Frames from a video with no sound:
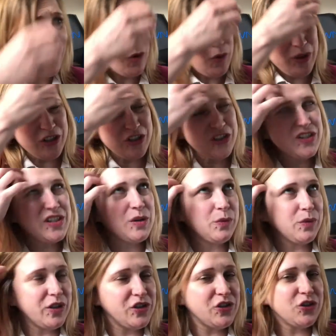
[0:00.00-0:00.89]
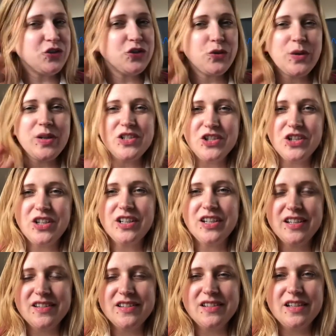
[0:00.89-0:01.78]
Well, I shouldn't say research question
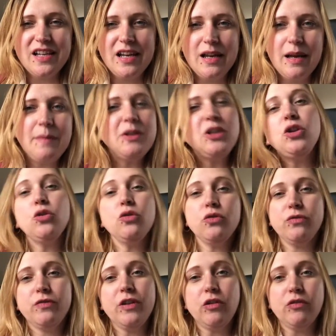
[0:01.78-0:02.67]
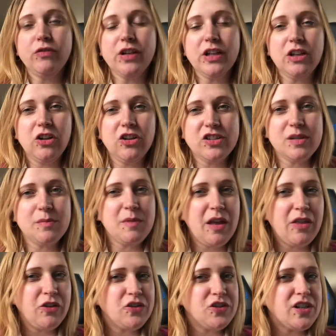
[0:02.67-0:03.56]
because, you feel free to look some
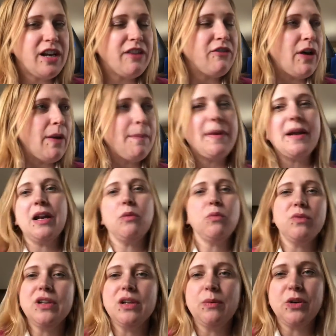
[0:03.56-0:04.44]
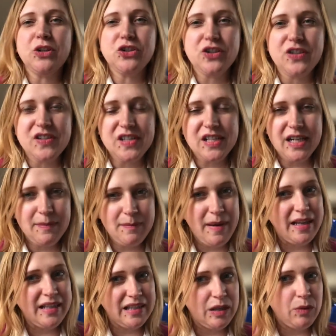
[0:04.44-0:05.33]
other stuff up, but I really want you to stick
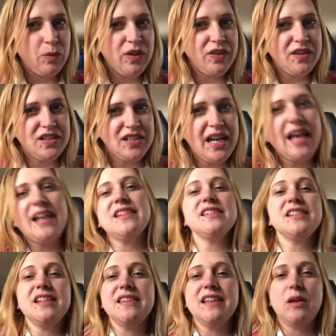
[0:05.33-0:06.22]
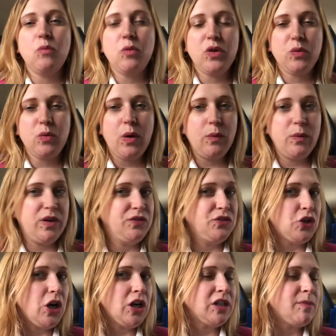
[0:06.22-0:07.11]
mainly with the text and then with what we've
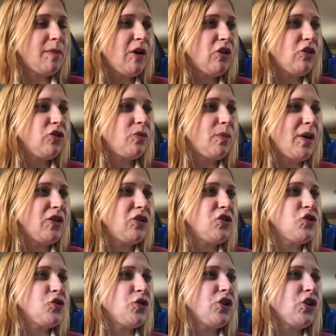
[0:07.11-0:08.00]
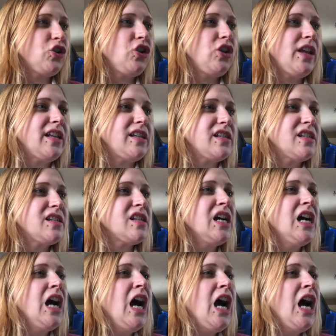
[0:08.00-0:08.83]
talked about these critical lenses.